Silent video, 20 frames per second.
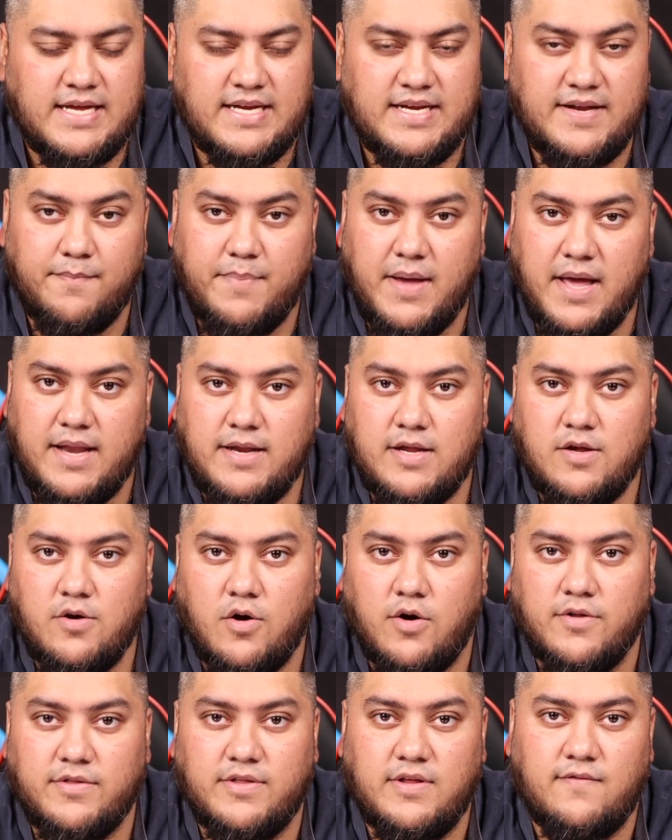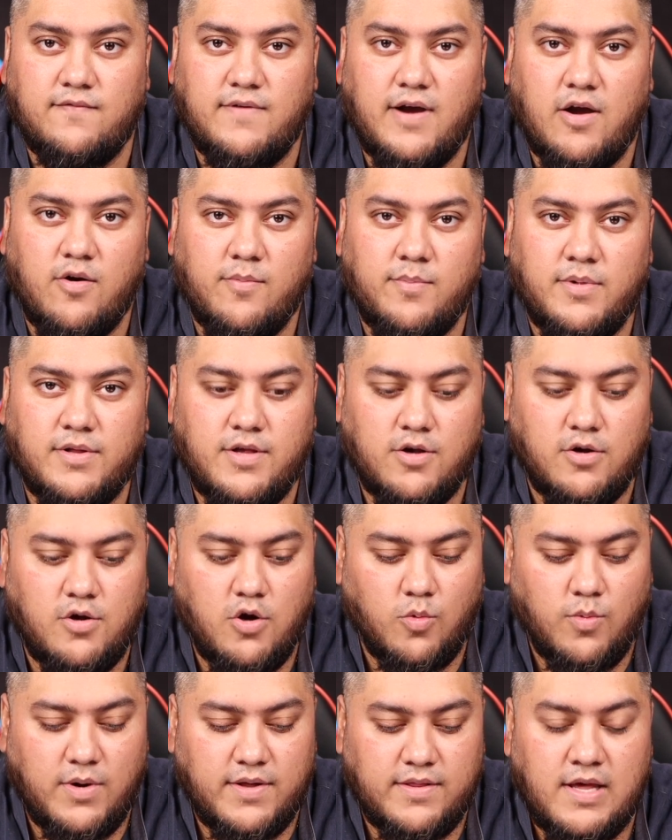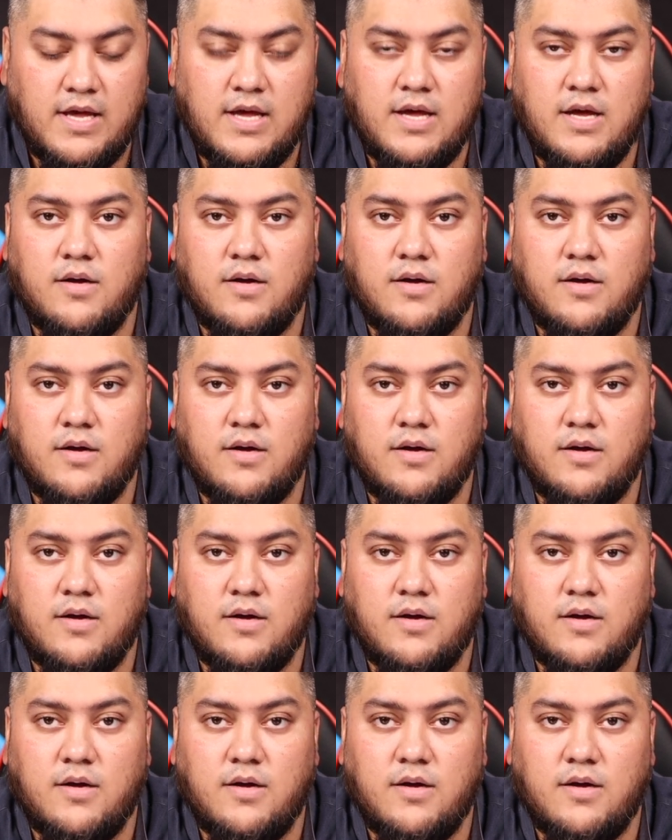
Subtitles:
depending on the variable you go with.